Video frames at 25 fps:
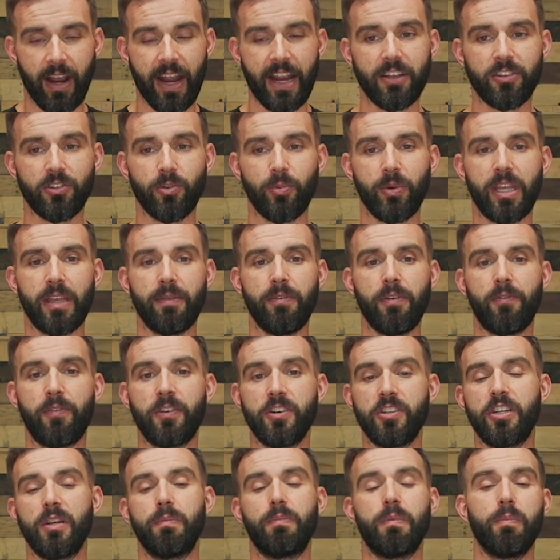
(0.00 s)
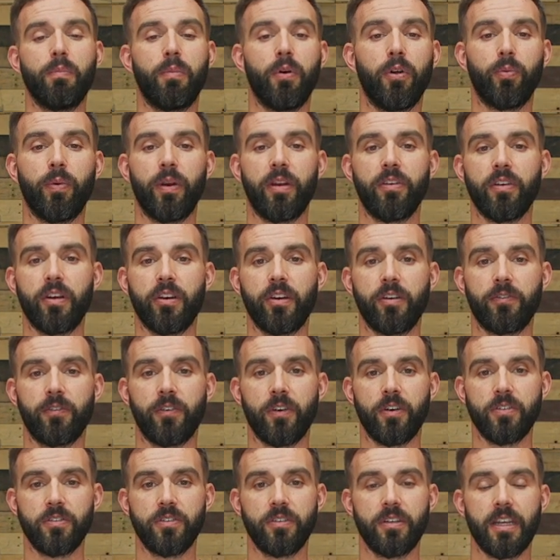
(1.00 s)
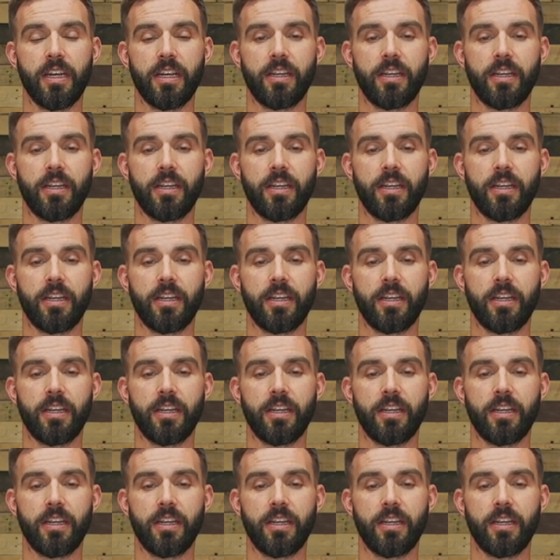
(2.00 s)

right, so we give you free shipping both ways on your first